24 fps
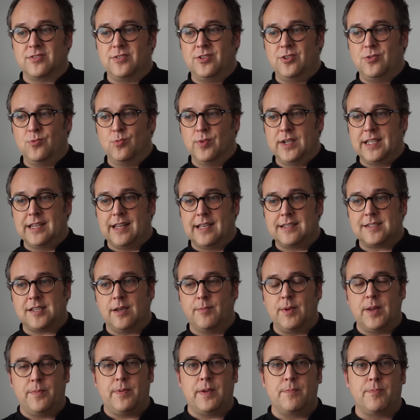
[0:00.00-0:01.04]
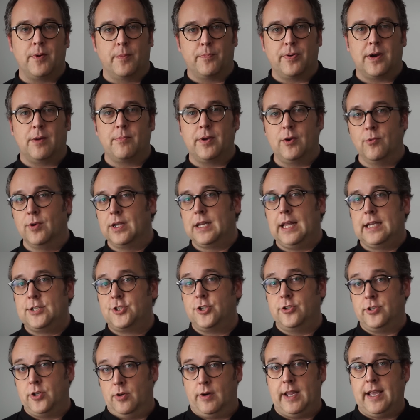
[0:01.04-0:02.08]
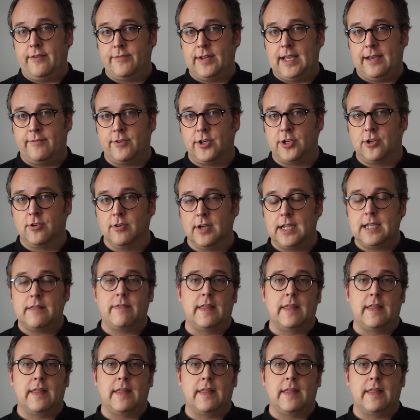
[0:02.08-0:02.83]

you realize how many people probably realize you don't have to have a degree,